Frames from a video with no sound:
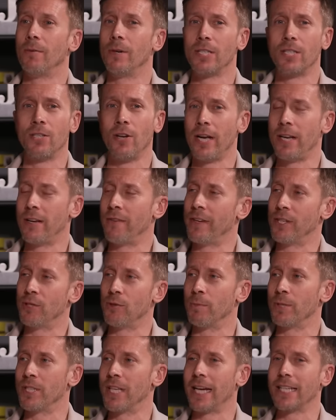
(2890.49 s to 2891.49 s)
It's not individual
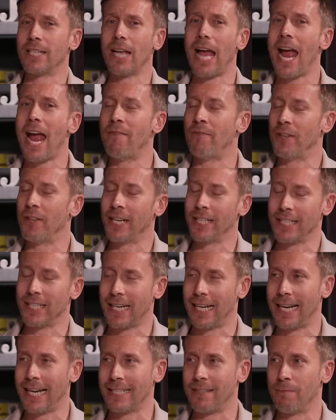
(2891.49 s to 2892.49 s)
mistakes, everything's a
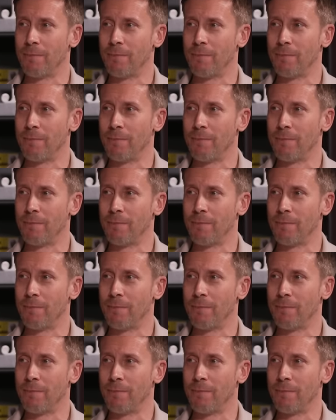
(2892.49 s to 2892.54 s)
collective